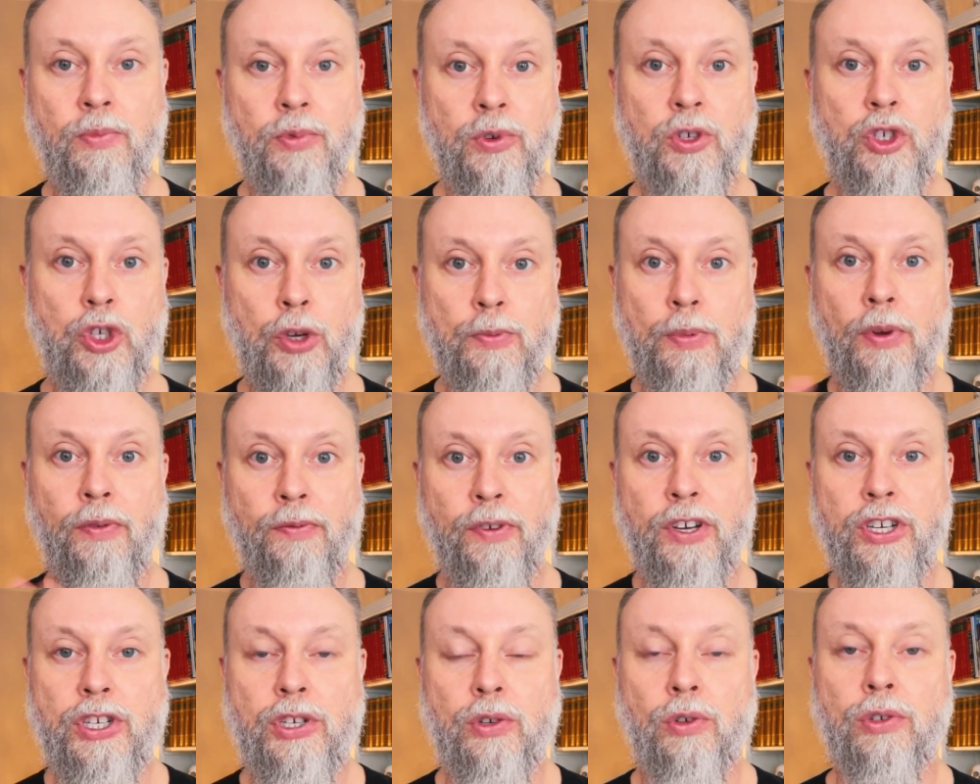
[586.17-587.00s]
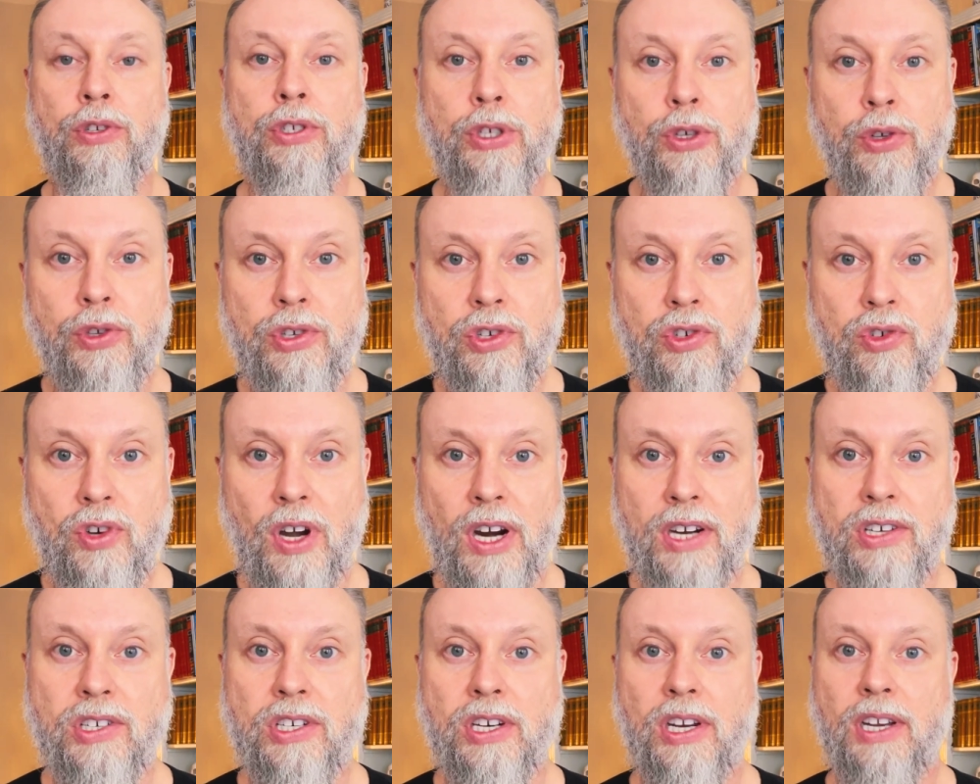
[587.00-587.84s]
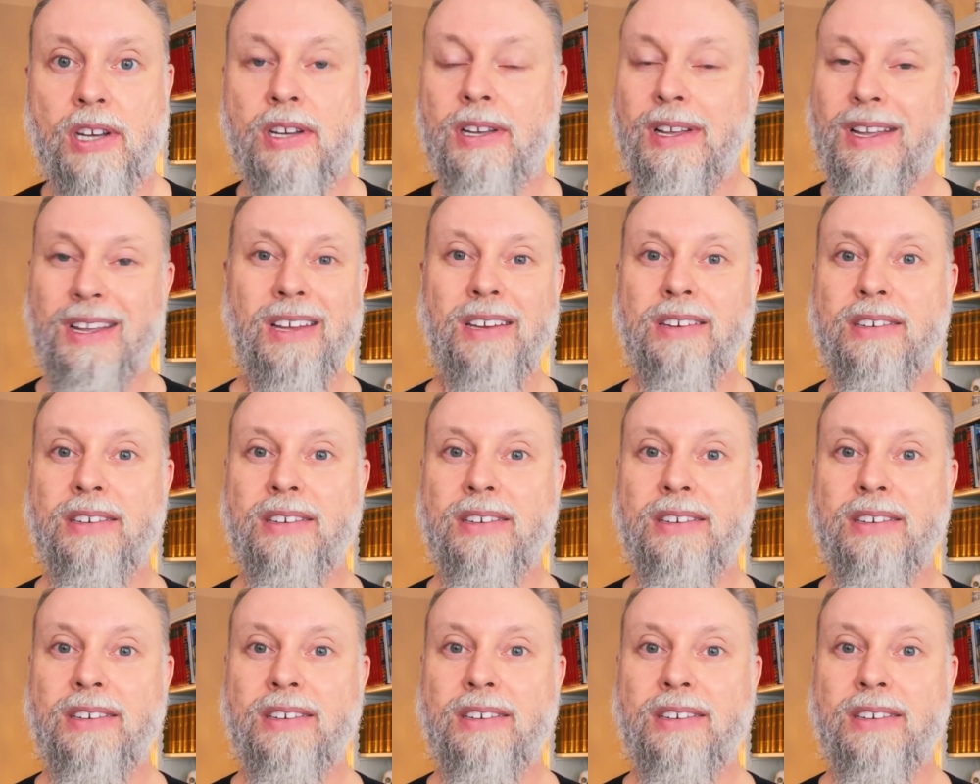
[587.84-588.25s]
superficial tooth structure